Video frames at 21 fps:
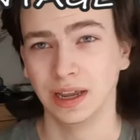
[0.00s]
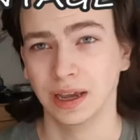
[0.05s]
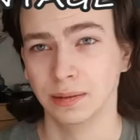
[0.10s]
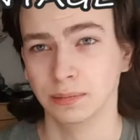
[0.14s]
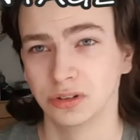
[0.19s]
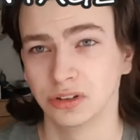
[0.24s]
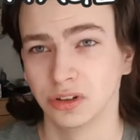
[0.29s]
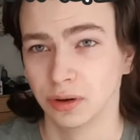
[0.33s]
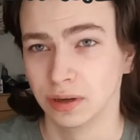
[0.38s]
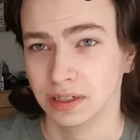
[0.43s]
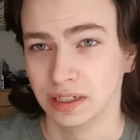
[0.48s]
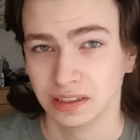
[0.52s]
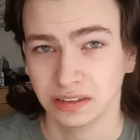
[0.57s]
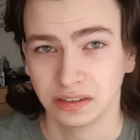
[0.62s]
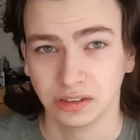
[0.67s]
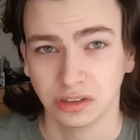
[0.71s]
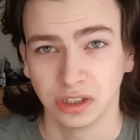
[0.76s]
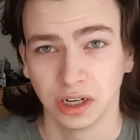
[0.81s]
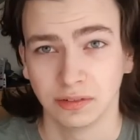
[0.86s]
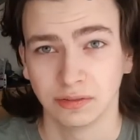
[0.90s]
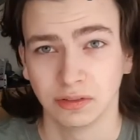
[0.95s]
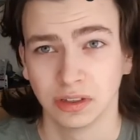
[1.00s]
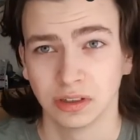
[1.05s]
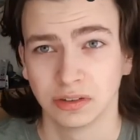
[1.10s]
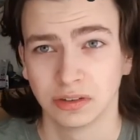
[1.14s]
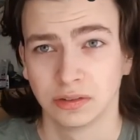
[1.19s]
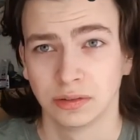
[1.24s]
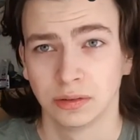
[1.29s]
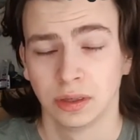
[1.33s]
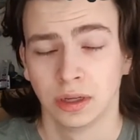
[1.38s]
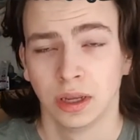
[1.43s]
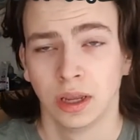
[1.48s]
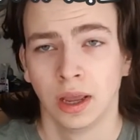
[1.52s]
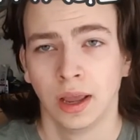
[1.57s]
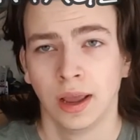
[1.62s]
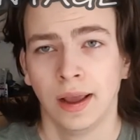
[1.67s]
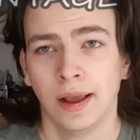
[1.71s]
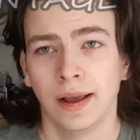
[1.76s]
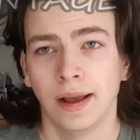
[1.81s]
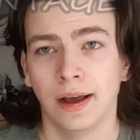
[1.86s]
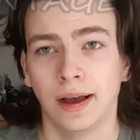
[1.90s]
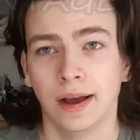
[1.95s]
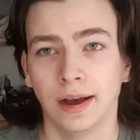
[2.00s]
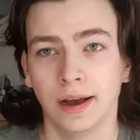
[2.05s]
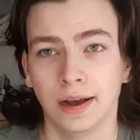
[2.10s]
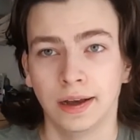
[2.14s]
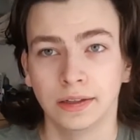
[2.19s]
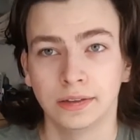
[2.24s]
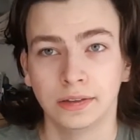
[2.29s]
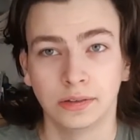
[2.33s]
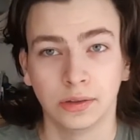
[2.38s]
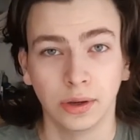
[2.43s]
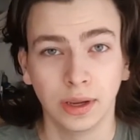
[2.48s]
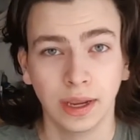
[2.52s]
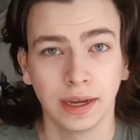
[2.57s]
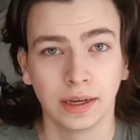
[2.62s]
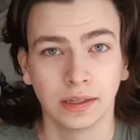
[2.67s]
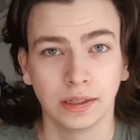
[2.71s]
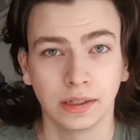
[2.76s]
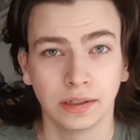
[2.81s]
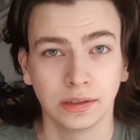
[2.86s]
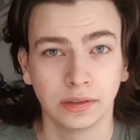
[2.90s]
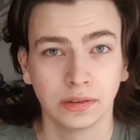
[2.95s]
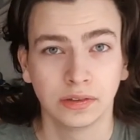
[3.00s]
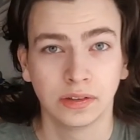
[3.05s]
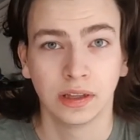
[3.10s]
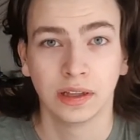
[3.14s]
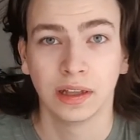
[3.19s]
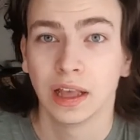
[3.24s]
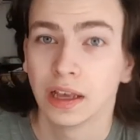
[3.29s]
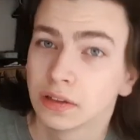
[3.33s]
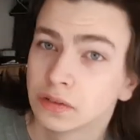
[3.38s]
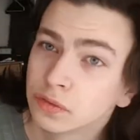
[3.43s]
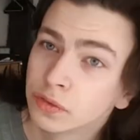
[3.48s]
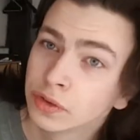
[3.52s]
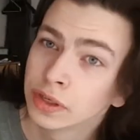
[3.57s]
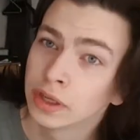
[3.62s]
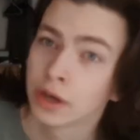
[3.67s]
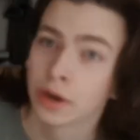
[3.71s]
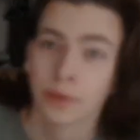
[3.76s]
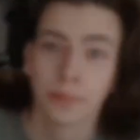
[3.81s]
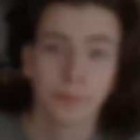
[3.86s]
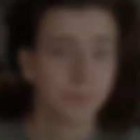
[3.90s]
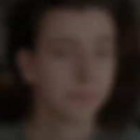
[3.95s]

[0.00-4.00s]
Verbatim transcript: a.m., so I need to shave this. Uh, so yeah, here's the last video.